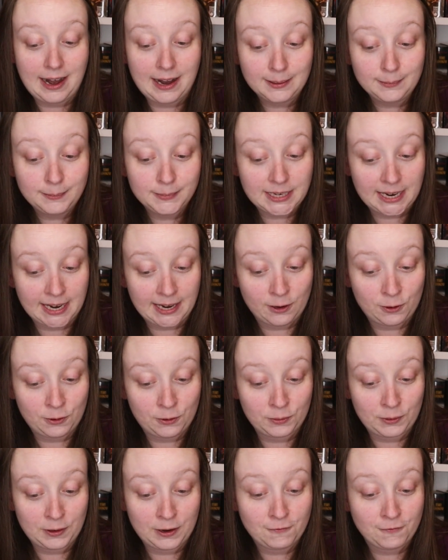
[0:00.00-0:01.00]
I'm
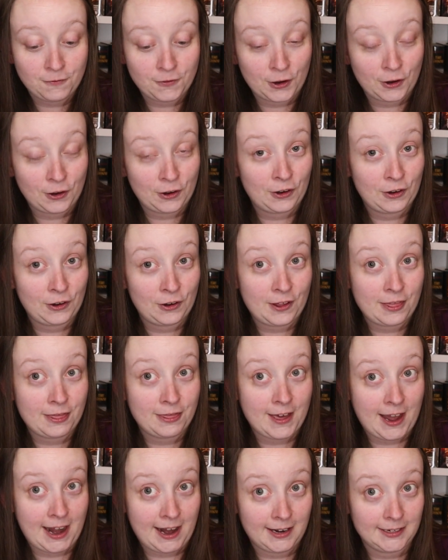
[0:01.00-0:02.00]
down for
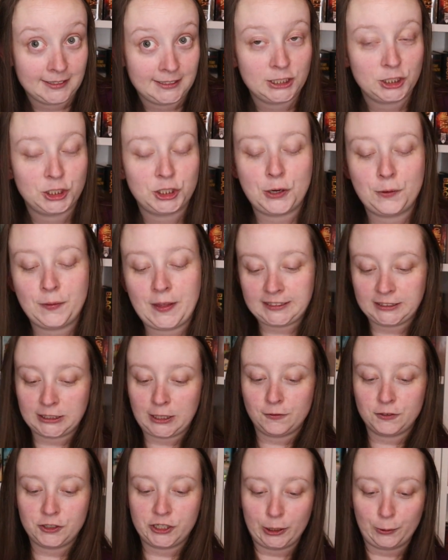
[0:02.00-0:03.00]
that. So that's
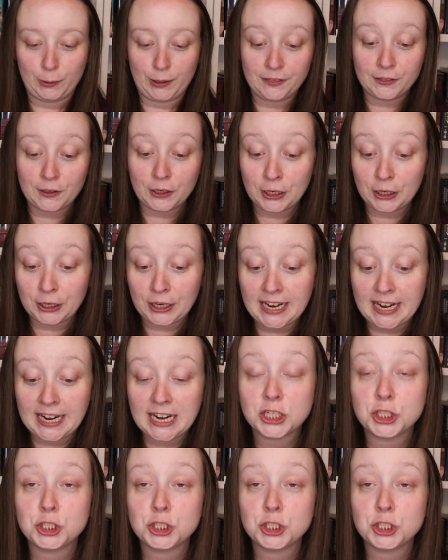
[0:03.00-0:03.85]
all for January 3rd.